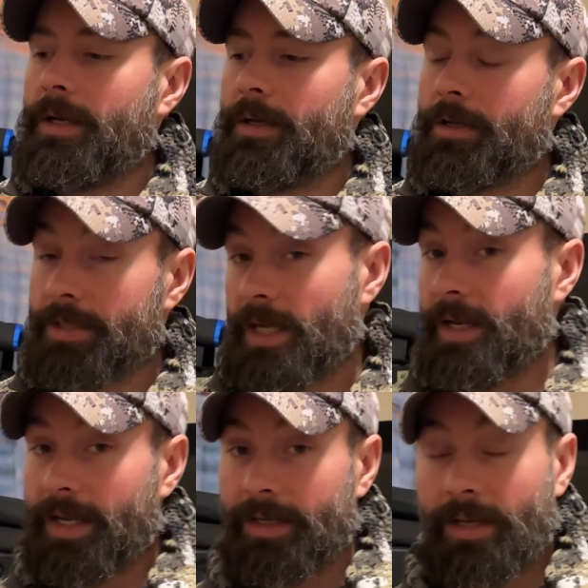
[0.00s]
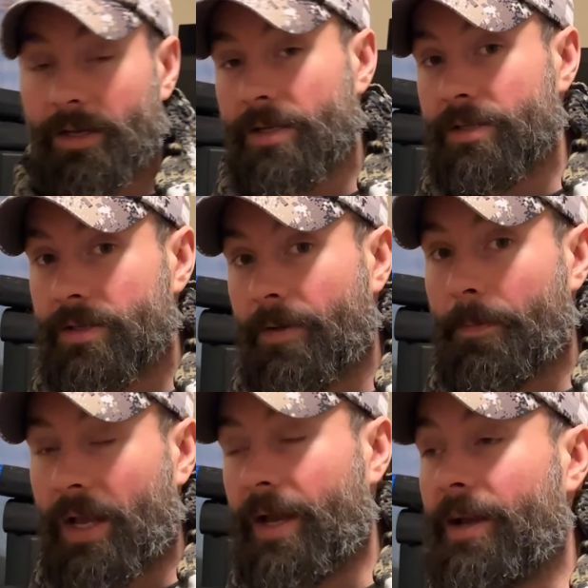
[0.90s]
because it does
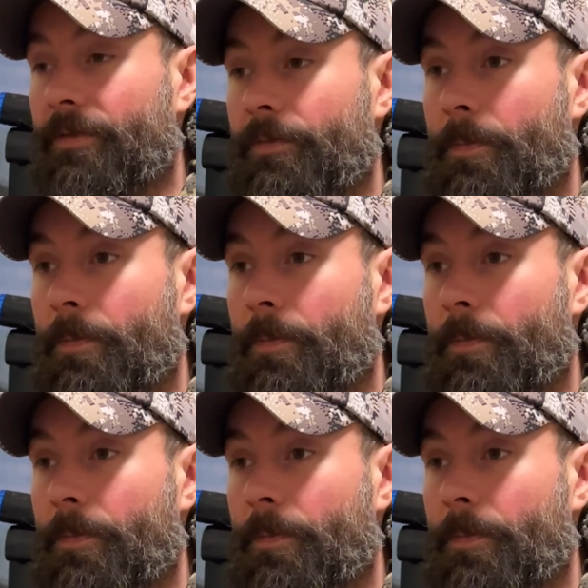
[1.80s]
have